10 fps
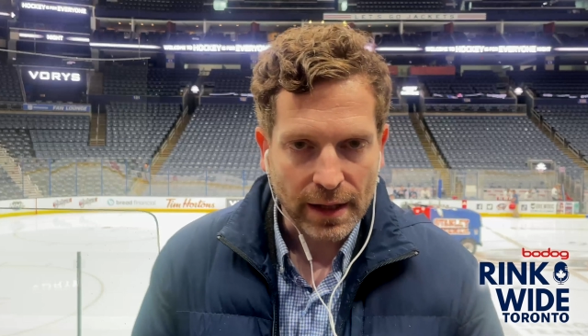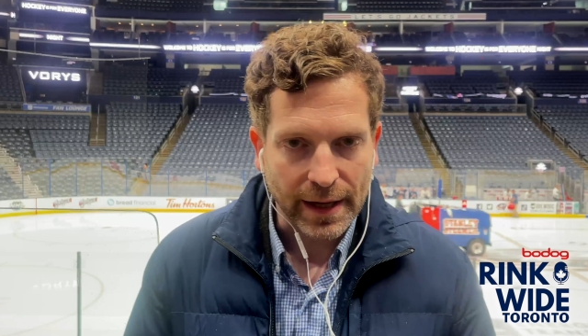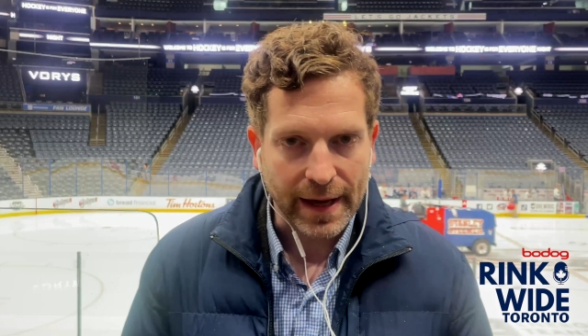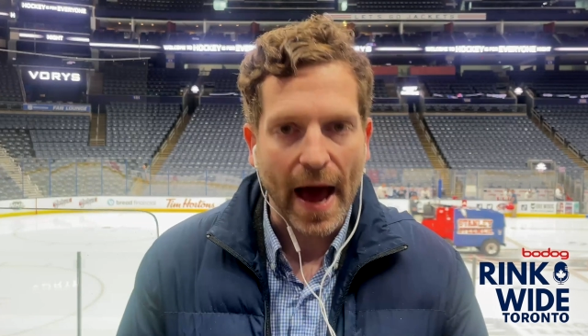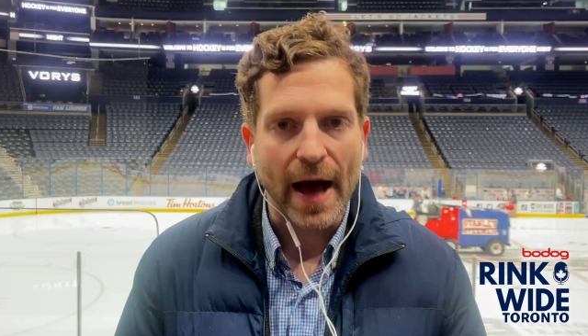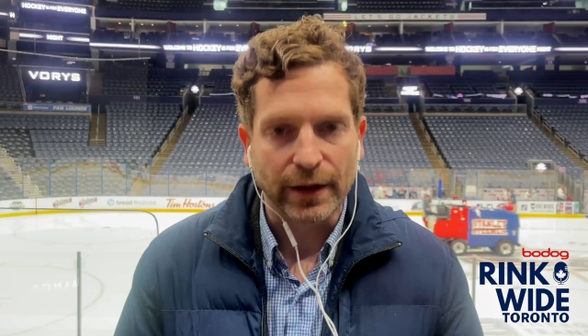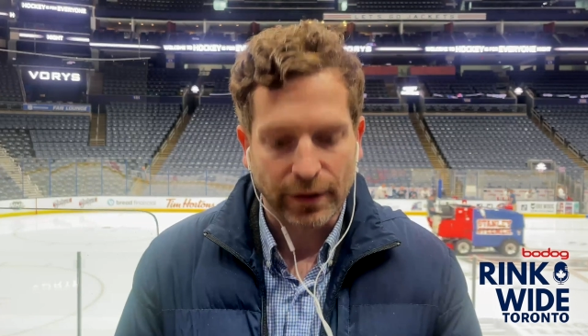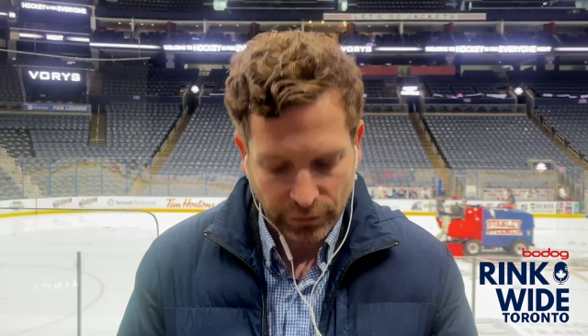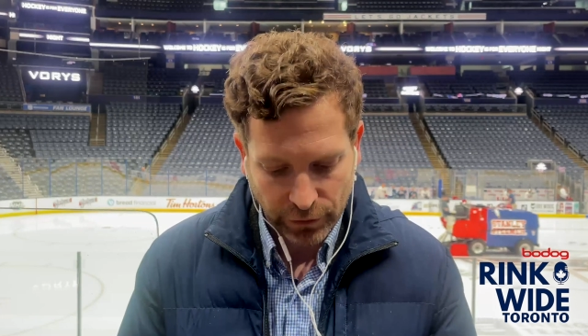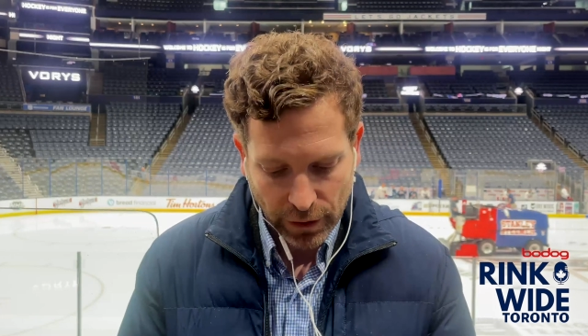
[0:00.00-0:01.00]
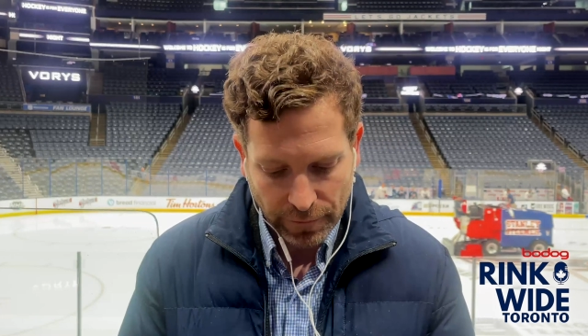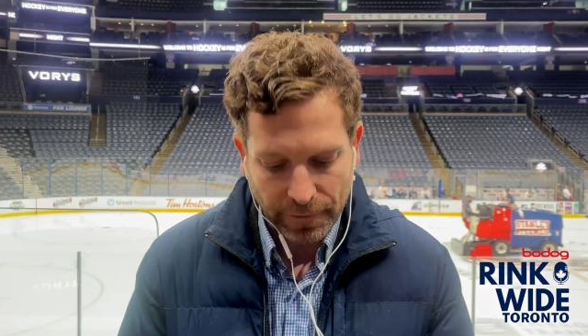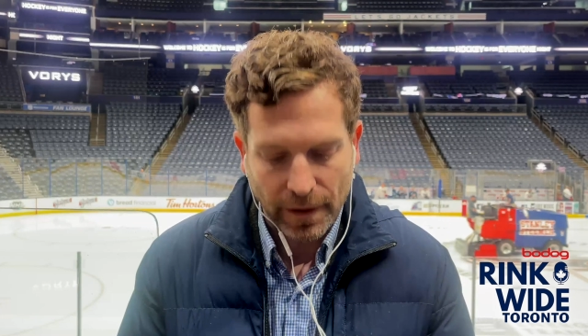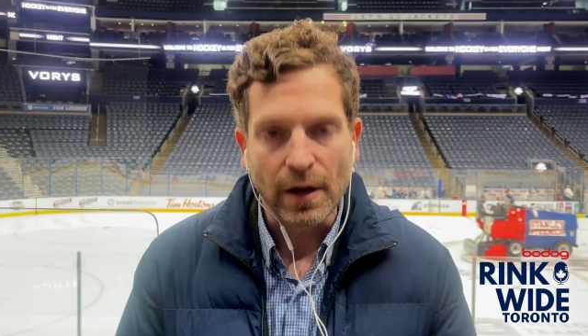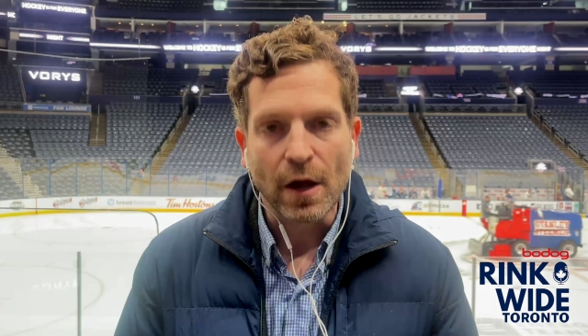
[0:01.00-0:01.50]
like Alex
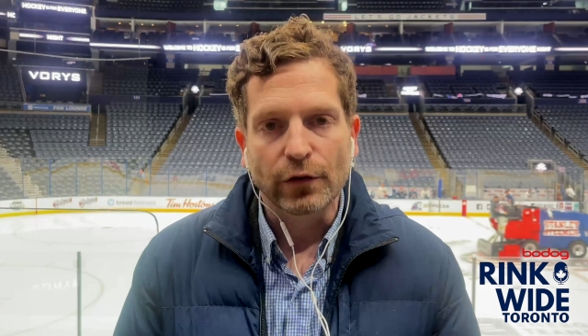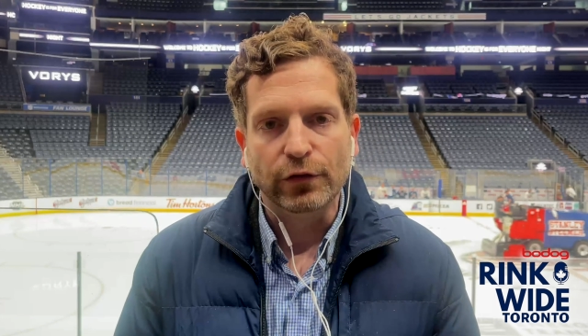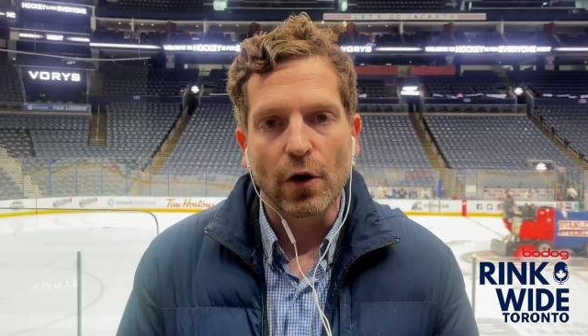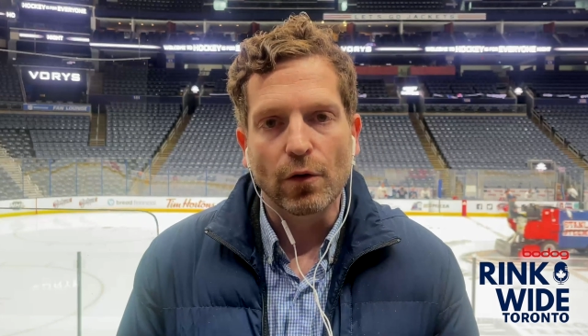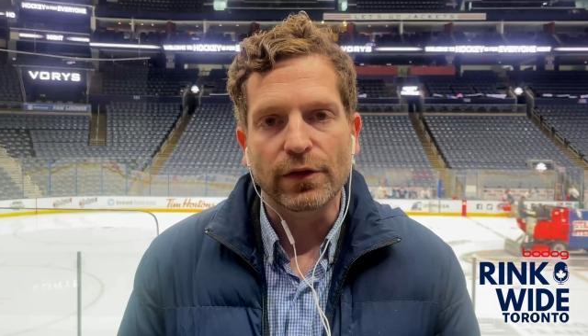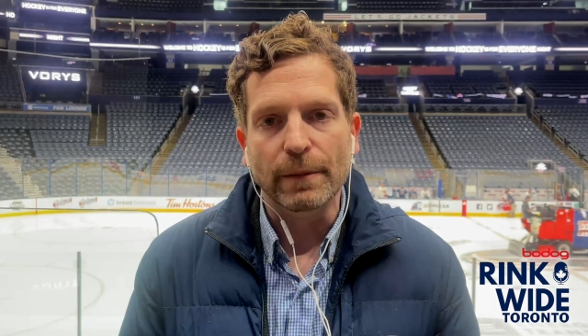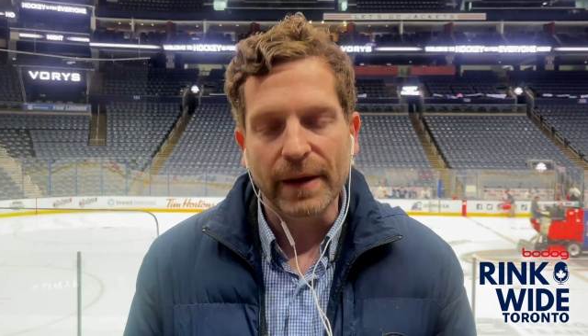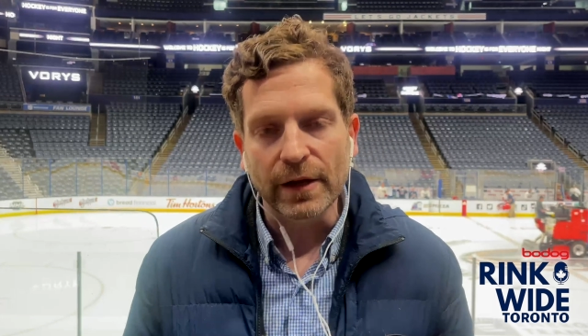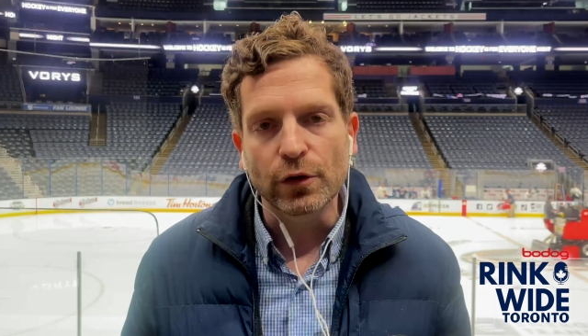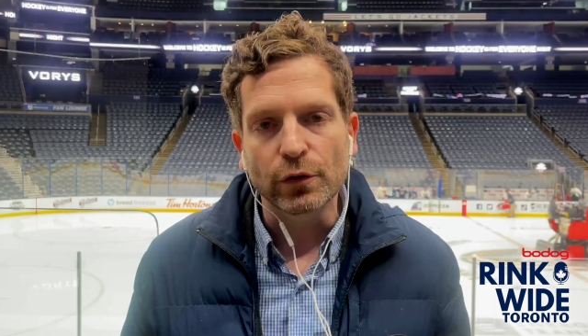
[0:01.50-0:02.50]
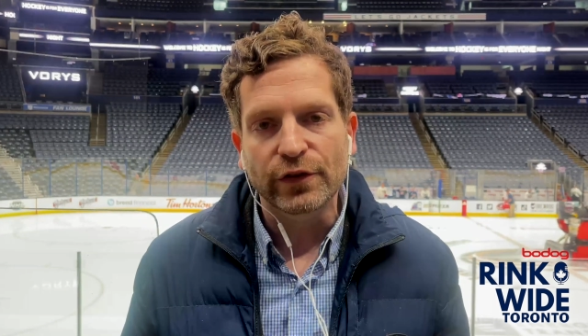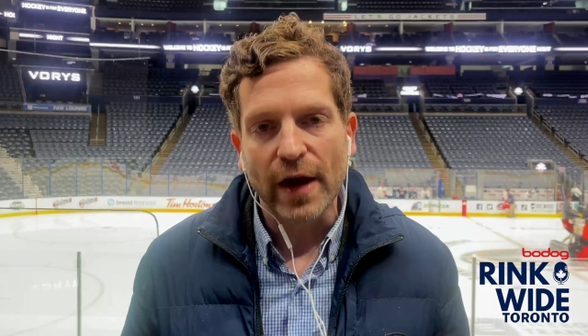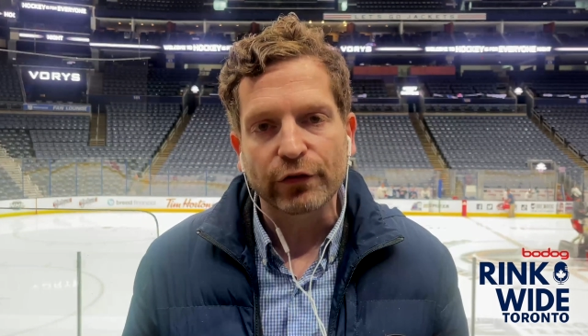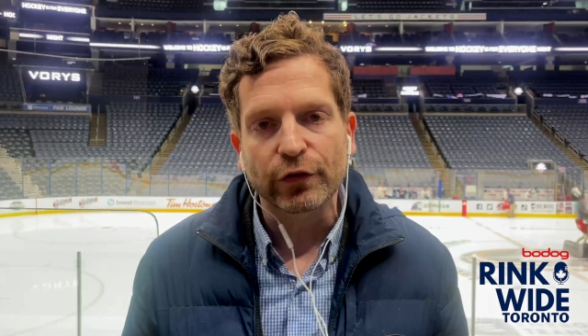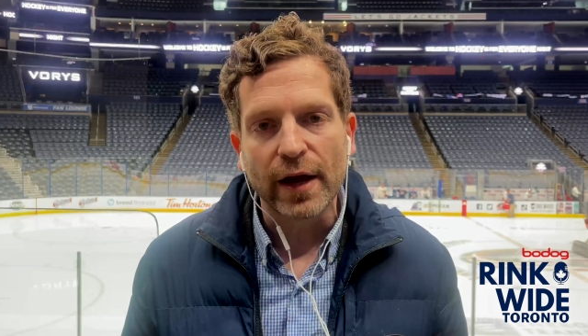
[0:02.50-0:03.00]
Kerfoot. So the big news
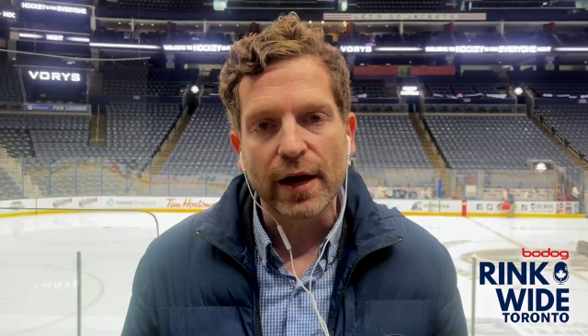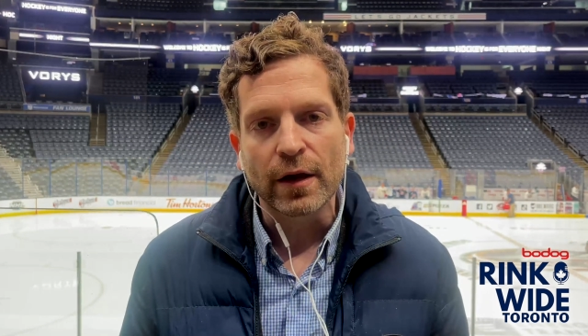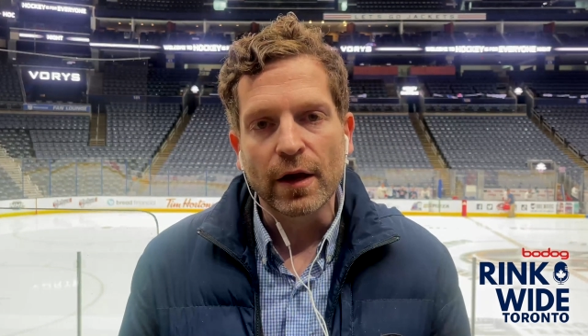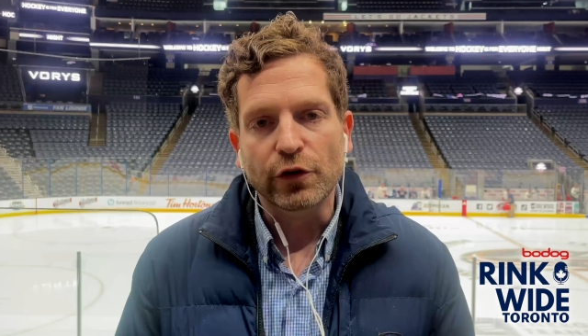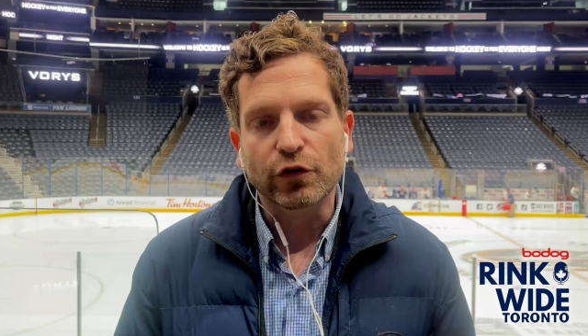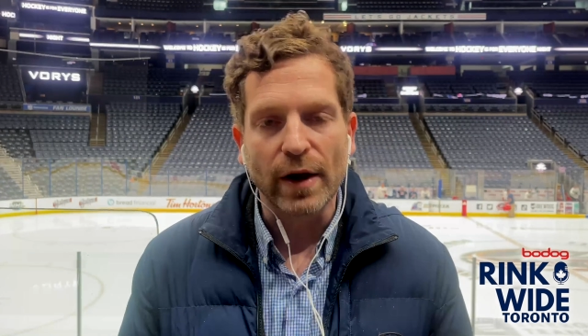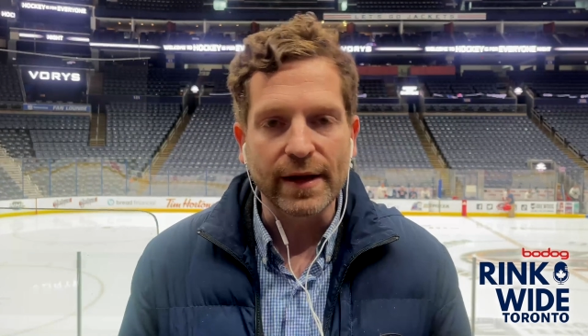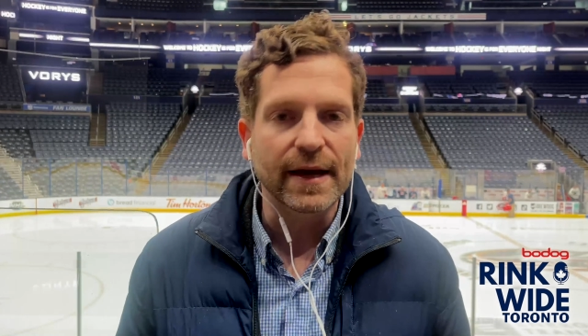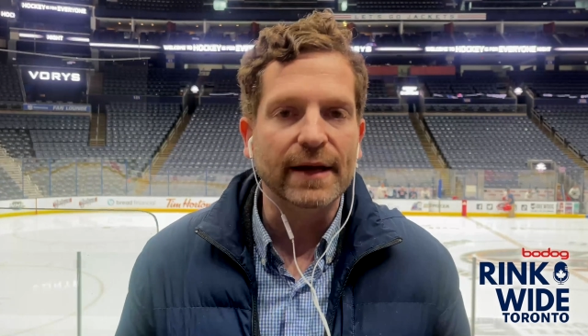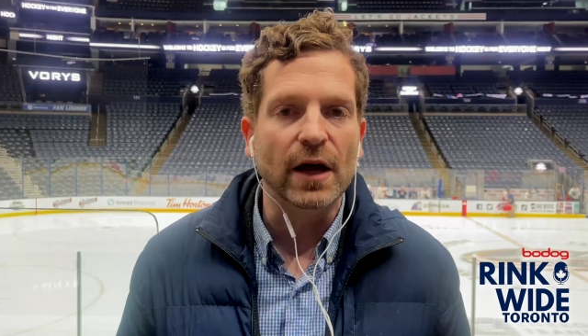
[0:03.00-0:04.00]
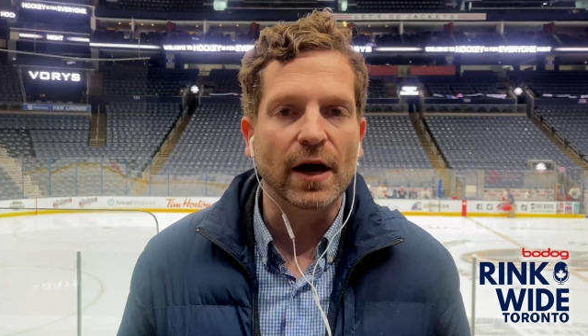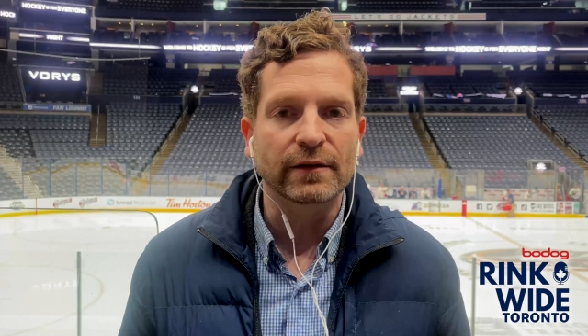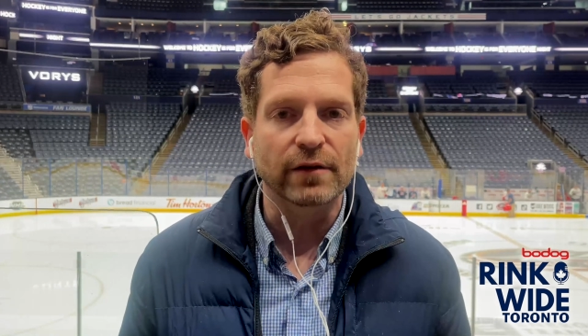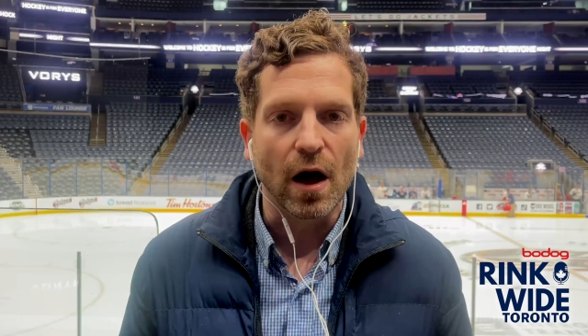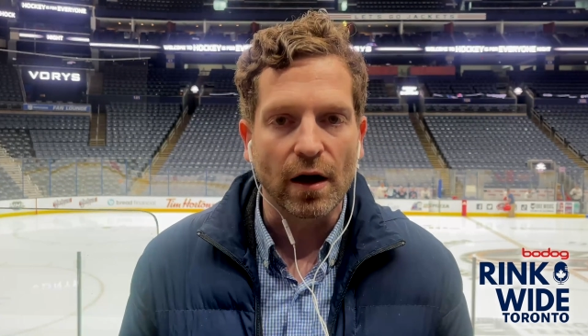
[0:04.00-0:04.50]
yesterday, trade
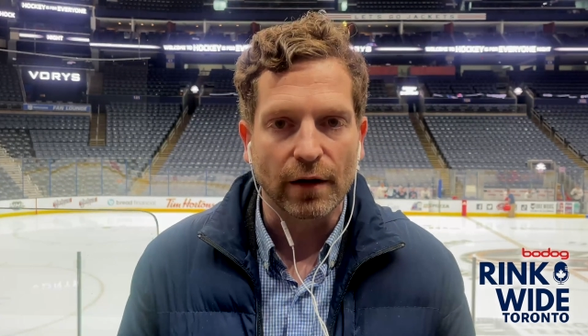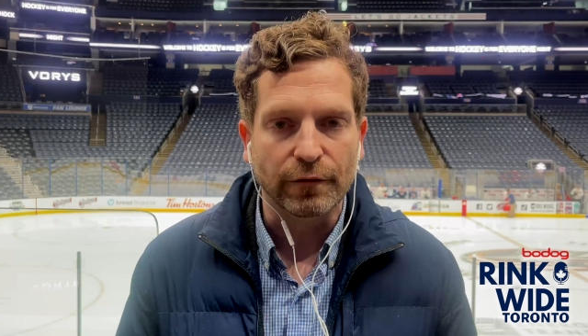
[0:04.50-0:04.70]
deadline talk.